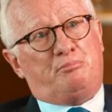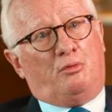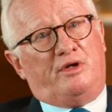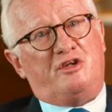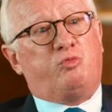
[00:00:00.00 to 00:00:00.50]

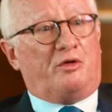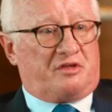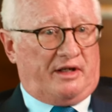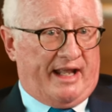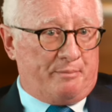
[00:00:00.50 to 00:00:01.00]
point is what's
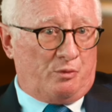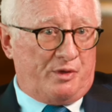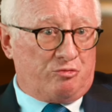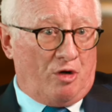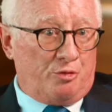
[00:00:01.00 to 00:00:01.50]
going to happen
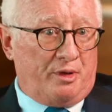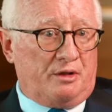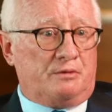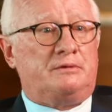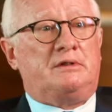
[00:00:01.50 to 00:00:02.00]
with
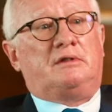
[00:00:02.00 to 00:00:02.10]
robo.